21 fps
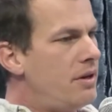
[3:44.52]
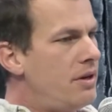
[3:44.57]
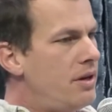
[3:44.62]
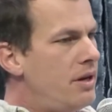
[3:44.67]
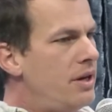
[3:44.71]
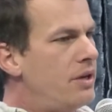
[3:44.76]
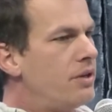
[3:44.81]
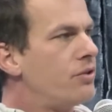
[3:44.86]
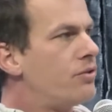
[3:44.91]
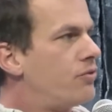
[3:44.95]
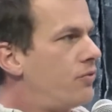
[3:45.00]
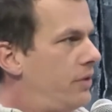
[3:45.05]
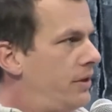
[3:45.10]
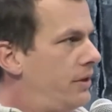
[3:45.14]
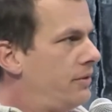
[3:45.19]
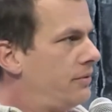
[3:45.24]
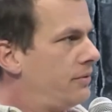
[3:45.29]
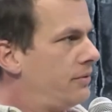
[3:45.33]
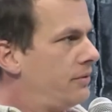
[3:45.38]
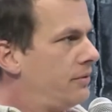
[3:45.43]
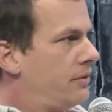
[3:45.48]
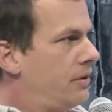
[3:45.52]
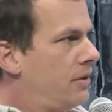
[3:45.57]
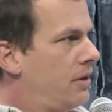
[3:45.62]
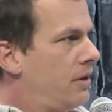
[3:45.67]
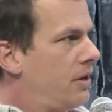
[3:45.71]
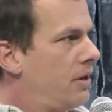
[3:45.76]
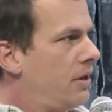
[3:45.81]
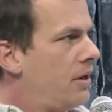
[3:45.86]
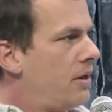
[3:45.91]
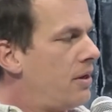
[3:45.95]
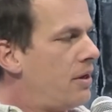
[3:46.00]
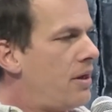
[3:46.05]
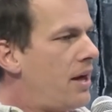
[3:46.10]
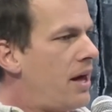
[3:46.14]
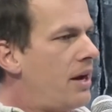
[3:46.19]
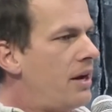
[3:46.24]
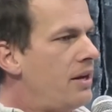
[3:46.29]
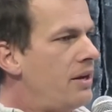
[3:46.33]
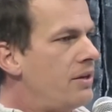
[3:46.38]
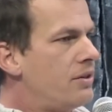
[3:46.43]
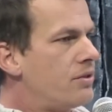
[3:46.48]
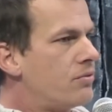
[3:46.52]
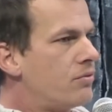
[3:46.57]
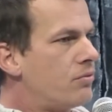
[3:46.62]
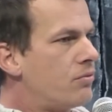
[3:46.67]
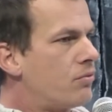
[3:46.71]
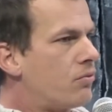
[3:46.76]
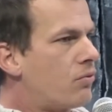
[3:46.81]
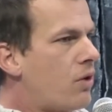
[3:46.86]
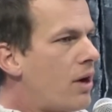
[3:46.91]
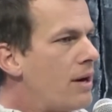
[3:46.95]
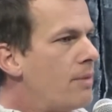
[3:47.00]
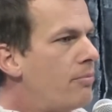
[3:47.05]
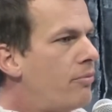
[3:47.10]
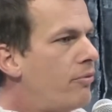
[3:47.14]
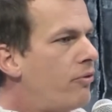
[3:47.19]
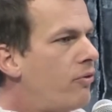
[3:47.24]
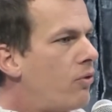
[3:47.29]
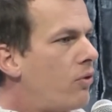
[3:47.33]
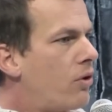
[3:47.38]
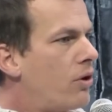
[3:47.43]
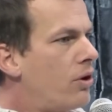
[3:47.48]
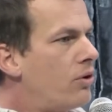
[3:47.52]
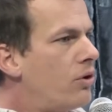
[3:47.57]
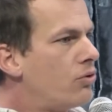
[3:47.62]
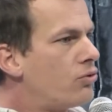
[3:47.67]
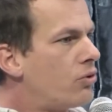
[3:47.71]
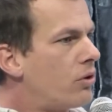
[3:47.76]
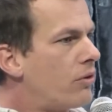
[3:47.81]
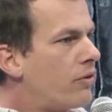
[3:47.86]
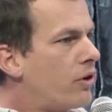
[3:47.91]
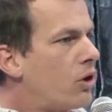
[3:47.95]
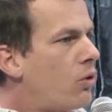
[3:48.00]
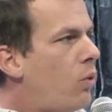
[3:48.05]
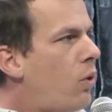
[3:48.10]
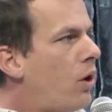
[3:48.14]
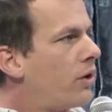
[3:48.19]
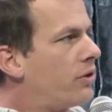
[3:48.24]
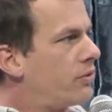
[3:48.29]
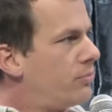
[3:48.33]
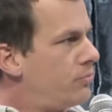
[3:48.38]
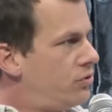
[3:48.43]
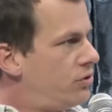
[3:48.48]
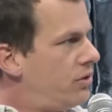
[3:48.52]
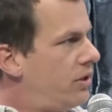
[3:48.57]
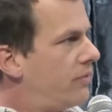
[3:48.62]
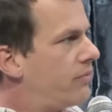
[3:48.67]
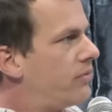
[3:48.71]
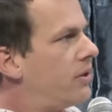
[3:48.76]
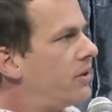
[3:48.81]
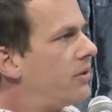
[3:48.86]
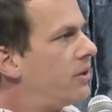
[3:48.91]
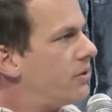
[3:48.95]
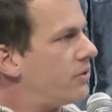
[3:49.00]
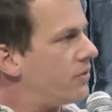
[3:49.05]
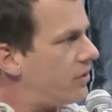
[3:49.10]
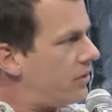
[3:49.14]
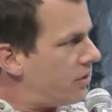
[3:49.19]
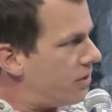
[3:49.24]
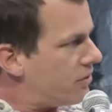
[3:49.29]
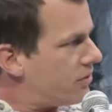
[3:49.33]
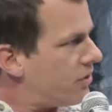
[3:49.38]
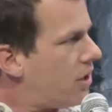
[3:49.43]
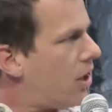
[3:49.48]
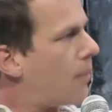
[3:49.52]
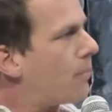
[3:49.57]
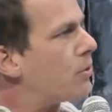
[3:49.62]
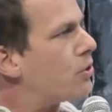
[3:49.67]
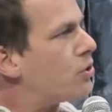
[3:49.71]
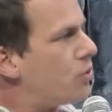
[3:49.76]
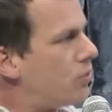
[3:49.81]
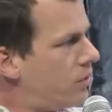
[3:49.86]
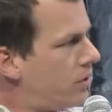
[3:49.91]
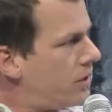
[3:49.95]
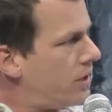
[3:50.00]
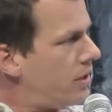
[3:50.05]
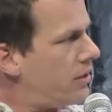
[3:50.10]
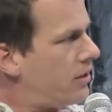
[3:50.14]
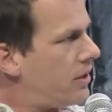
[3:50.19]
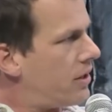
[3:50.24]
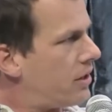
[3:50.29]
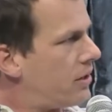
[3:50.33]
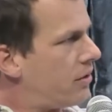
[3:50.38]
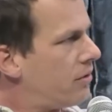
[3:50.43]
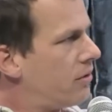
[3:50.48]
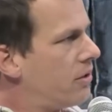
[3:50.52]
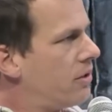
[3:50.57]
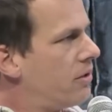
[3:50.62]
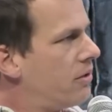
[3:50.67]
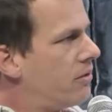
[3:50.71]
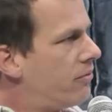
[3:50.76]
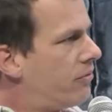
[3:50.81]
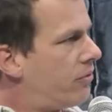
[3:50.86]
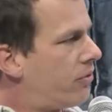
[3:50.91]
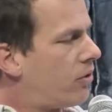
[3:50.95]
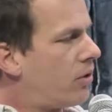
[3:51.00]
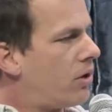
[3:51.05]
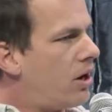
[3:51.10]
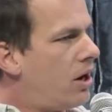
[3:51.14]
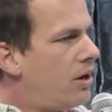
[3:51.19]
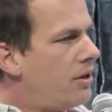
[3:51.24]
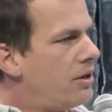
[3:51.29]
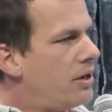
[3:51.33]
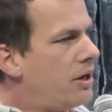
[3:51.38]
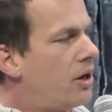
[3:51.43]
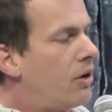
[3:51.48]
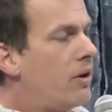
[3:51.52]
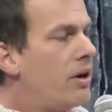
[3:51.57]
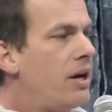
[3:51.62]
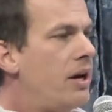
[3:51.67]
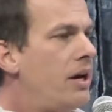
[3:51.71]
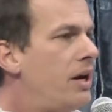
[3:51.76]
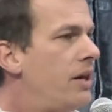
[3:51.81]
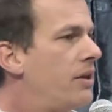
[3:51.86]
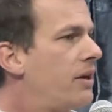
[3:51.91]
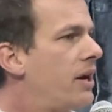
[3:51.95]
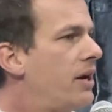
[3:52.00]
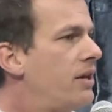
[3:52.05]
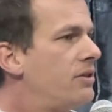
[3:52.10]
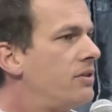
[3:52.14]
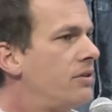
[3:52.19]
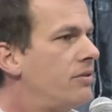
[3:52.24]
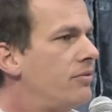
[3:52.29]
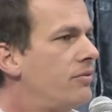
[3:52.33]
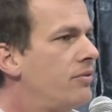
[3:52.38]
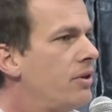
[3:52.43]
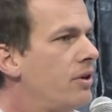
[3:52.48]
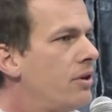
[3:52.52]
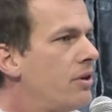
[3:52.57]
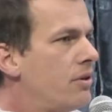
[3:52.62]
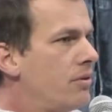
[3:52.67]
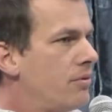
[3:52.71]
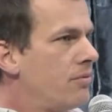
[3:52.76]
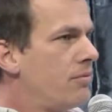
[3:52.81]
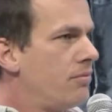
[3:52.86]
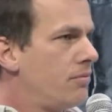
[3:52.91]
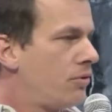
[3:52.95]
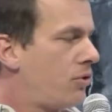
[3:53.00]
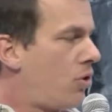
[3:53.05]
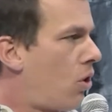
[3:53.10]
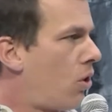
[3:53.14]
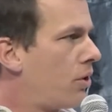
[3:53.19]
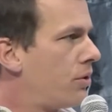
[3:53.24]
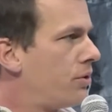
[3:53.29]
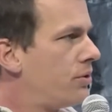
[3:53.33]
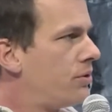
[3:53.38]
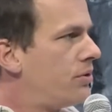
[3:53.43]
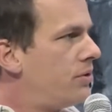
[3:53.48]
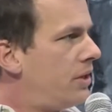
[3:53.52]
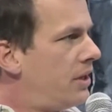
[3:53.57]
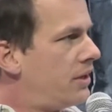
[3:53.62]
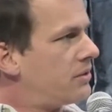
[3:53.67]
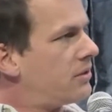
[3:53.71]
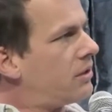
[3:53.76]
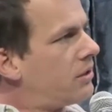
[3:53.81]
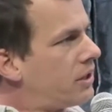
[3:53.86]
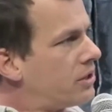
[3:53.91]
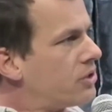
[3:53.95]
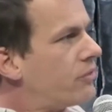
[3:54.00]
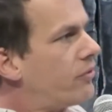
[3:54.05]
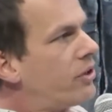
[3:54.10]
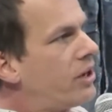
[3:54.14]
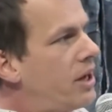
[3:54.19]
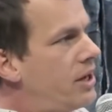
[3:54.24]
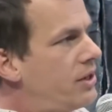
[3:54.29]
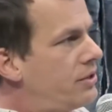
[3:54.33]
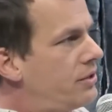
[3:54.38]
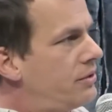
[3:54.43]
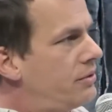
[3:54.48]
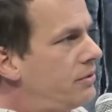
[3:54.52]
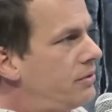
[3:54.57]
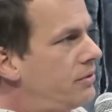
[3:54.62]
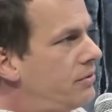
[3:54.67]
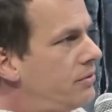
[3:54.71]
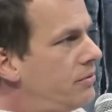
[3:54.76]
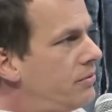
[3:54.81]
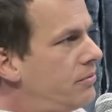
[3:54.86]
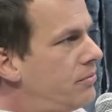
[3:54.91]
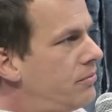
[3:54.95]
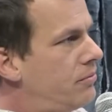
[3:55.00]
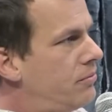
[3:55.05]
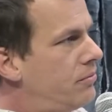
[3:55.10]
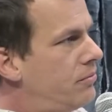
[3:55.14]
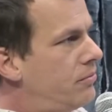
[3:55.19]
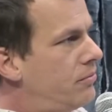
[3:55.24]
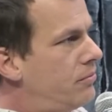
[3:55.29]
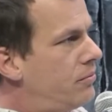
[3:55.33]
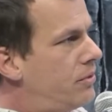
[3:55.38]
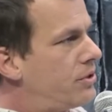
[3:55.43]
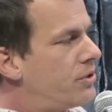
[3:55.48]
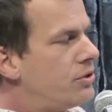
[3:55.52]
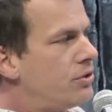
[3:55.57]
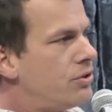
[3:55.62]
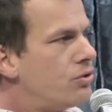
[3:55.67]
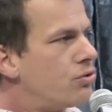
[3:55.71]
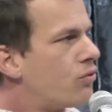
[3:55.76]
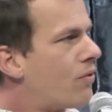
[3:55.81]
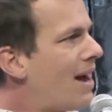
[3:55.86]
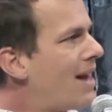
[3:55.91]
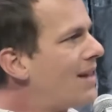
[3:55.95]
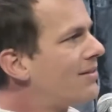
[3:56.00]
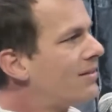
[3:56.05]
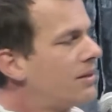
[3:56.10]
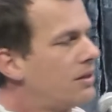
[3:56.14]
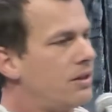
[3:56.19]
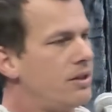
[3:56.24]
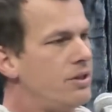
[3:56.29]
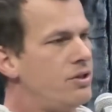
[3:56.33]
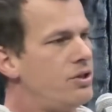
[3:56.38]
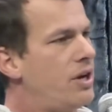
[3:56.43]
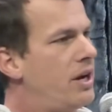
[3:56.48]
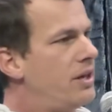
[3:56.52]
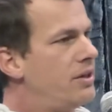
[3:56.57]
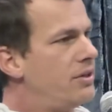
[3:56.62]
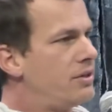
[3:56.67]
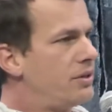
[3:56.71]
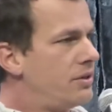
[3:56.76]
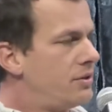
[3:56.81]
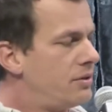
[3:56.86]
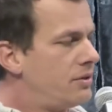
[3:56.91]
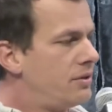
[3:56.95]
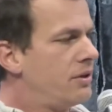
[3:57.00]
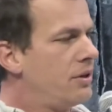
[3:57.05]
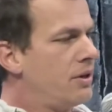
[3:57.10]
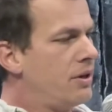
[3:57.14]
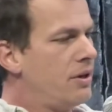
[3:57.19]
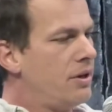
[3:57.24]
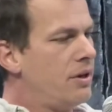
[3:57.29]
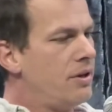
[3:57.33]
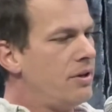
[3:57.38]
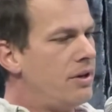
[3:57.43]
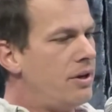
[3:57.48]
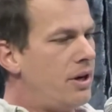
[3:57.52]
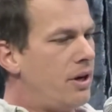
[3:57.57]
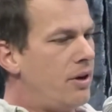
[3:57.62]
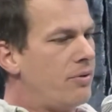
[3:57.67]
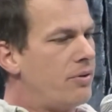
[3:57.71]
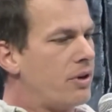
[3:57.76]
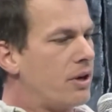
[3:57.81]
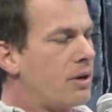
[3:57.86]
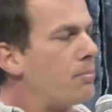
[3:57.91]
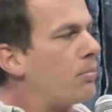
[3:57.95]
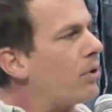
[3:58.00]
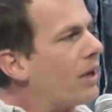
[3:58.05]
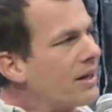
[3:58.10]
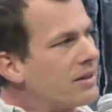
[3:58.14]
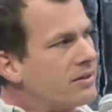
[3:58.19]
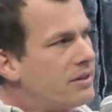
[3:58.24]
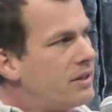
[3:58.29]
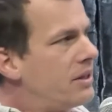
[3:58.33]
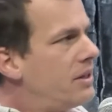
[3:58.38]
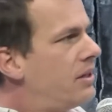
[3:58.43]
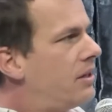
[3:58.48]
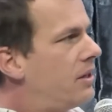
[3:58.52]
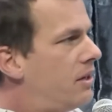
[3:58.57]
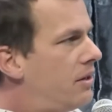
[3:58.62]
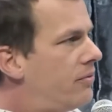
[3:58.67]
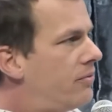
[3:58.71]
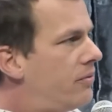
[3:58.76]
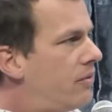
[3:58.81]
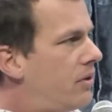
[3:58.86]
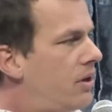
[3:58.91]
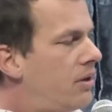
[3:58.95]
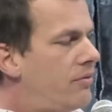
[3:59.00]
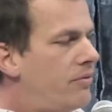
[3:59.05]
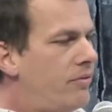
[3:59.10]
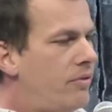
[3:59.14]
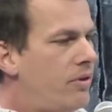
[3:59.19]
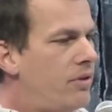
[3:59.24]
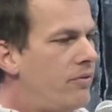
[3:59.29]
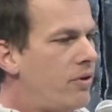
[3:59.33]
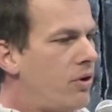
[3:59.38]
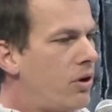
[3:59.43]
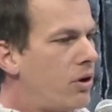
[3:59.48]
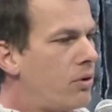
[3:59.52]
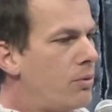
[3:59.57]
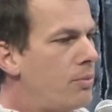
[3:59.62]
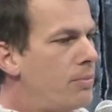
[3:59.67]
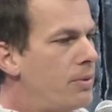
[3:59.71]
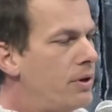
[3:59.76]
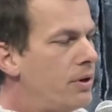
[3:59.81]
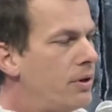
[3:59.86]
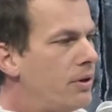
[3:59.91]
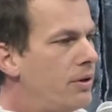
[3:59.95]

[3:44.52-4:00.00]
industry that is ripe for sort of a quantum shift. That there's an opportunity there for, in the case of cars, it's electrification, which drastically changes, the complexity of an automobile